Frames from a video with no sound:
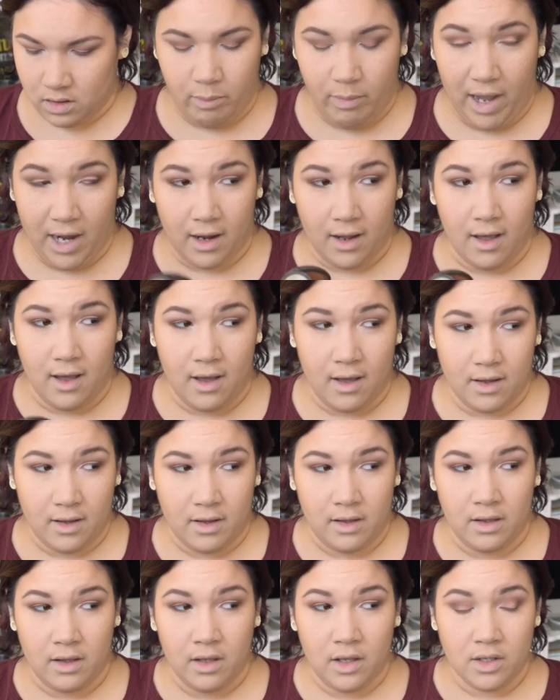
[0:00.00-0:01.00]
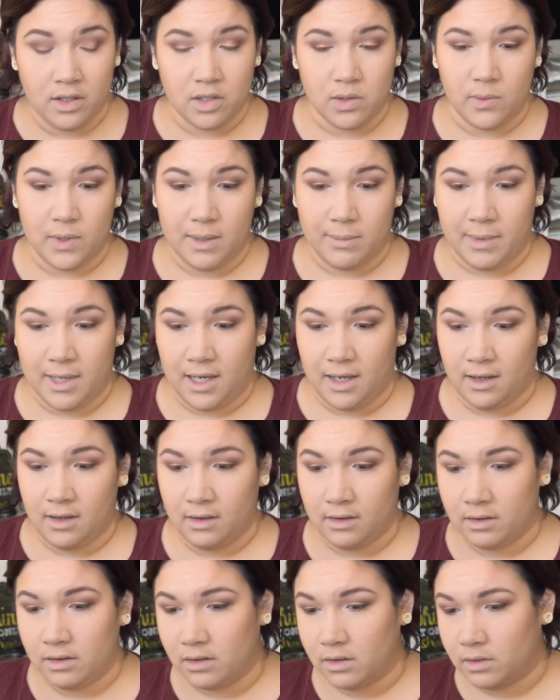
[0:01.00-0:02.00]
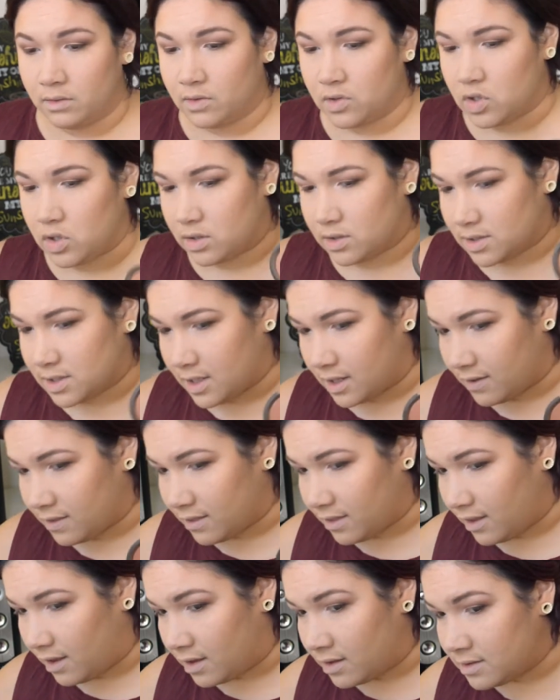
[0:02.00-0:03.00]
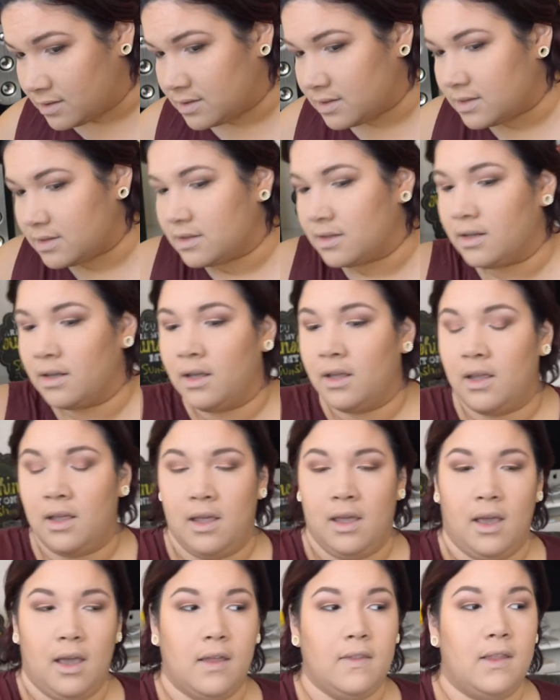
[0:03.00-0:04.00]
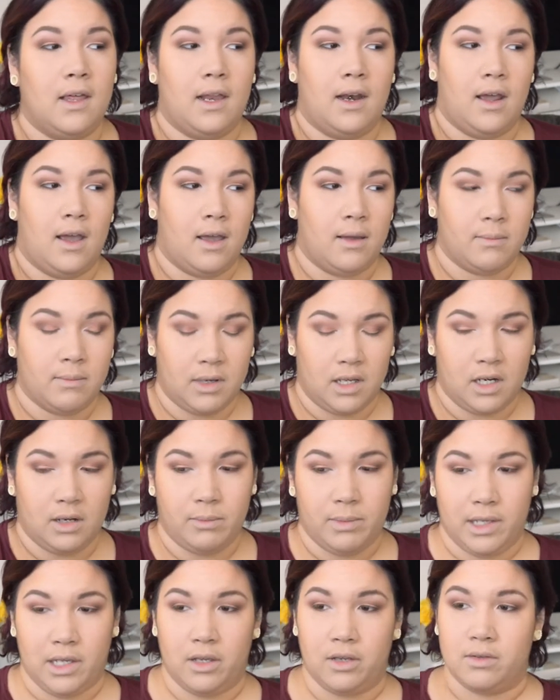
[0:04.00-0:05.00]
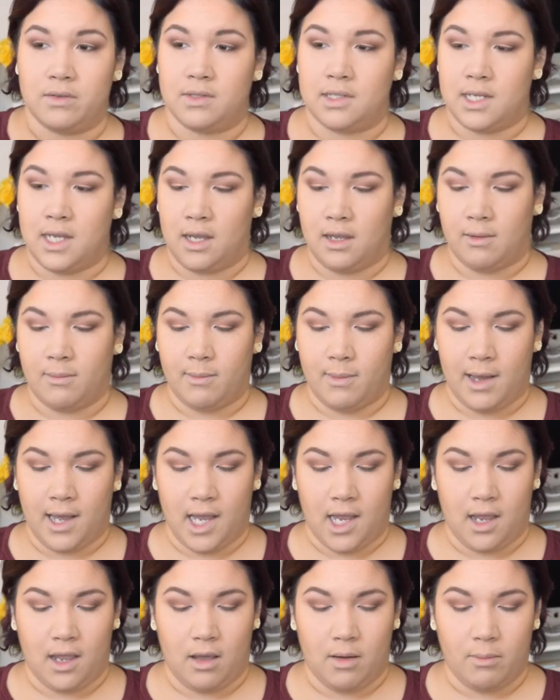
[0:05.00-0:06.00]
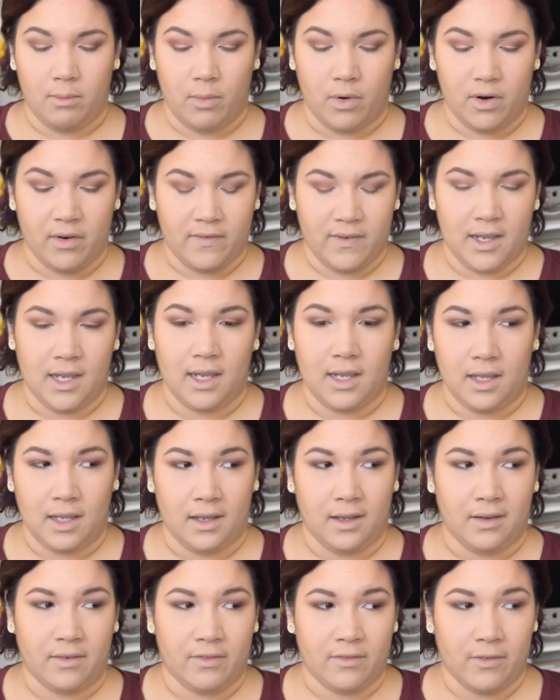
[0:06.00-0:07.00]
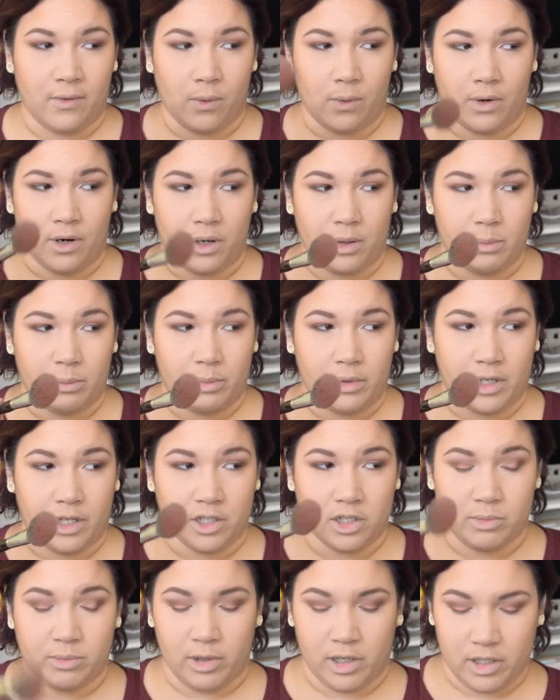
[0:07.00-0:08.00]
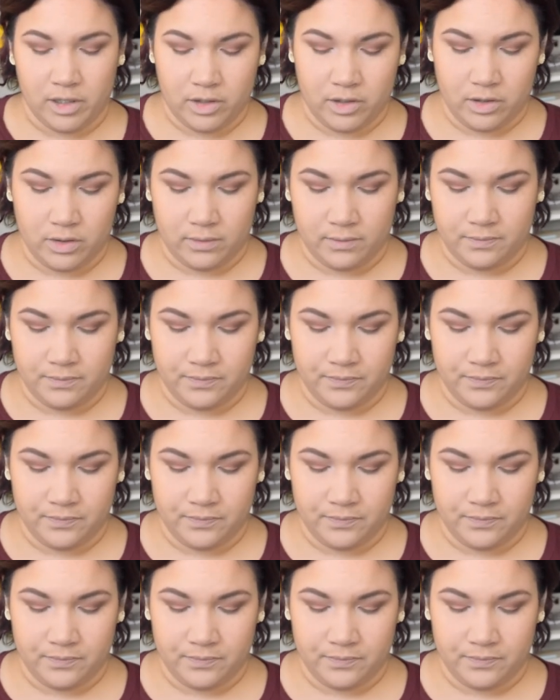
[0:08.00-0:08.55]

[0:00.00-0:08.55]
Becca Sweet Pea, which looks like this. And then I'm going to be using my Morphe E4 blush brush.